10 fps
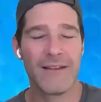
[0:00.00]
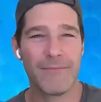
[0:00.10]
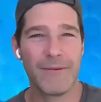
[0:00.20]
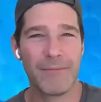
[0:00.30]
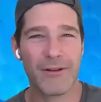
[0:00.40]

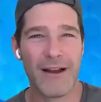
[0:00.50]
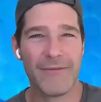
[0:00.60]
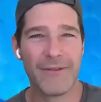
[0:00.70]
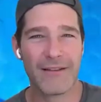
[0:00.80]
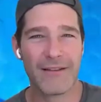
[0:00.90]
that people are
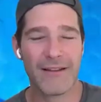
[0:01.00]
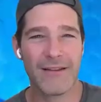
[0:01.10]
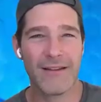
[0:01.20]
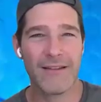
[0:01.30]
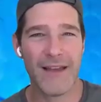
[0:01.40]
having
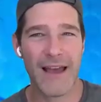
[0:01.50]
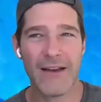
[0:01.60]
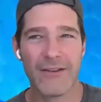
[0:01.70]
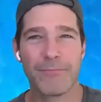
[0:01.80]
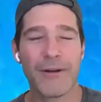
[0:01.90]
in the
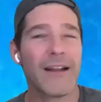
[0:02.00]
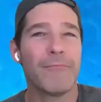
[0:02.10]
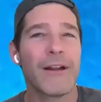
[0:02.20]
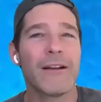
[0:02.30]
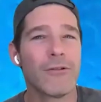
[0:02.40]
house.
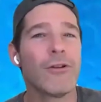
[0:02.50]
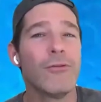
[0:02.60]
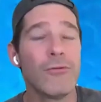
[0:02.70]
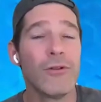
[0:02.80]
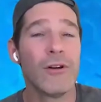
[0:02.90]
But I don't
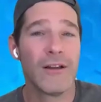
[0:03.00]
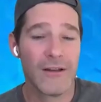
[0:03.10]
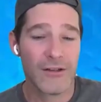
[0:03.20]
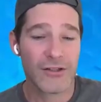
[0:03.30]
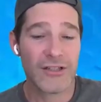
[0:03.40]
know who
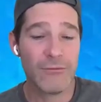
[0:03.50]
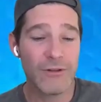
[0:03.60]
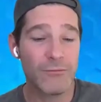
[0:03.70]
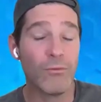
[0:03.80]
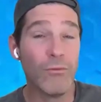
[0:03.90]
she
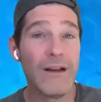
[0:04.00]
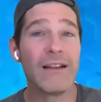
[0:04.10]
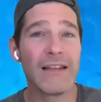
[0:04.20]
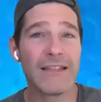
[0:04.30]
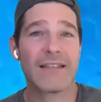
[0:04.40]
would
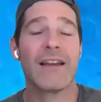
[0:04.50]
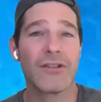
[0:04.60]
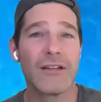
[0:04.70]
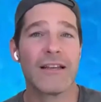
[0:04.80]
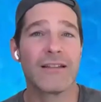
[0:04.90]
really
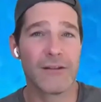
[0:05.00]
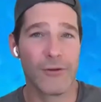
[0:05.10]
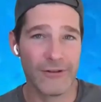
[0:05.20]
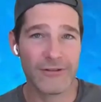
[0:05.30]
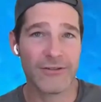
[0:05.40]
say she is
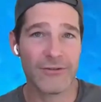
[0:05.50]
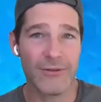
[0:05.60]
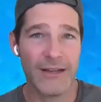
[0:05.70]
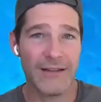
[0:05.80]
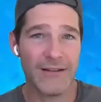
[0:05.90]
loyal
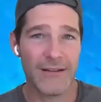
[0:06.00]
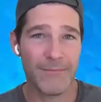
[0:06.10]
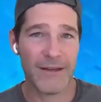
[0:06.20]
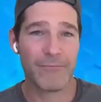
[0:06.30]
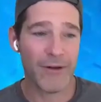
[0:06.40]
to in
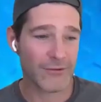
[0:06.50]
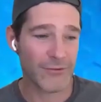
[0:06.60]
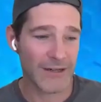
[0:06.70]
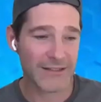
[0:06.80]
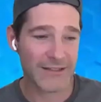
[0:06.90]
the Big
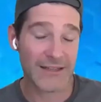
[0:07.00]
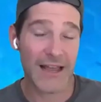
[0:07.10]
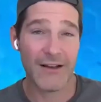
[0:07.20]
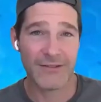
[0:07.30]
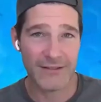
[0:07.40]
Brother
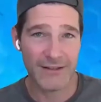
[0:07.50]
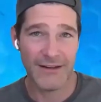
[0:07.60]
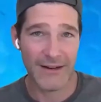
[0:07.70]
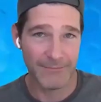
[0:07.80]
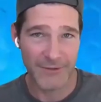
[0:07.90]
26 house.
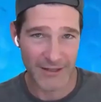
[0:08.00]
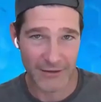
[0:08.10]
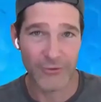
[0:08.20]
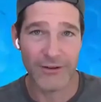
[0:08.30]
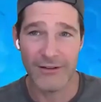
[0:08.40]
And I'm
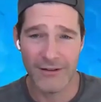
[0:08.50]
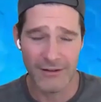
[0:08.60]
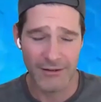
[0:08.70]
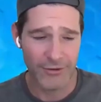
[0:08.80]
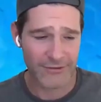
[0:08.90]
talking
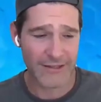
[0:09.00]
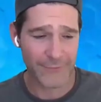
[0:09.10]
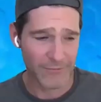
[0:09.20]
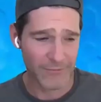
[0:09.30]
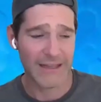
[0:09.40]

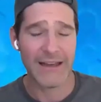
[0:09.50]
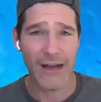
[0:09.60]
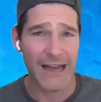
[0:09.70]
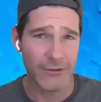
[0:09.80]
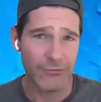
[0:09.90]
loyalty from
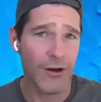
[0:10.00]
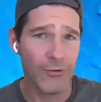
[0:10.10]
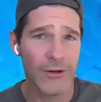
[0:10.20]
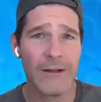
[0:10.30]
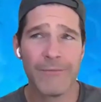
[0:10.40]
Leah. I don't
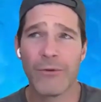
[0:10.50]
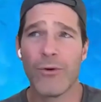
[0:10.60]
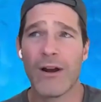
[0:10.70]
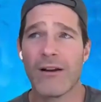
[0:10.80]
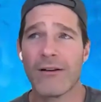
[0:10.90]
know
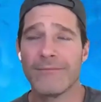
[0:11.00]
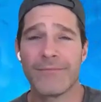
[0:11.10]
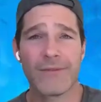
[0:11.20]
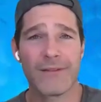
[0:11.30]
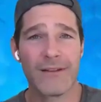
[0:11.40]
where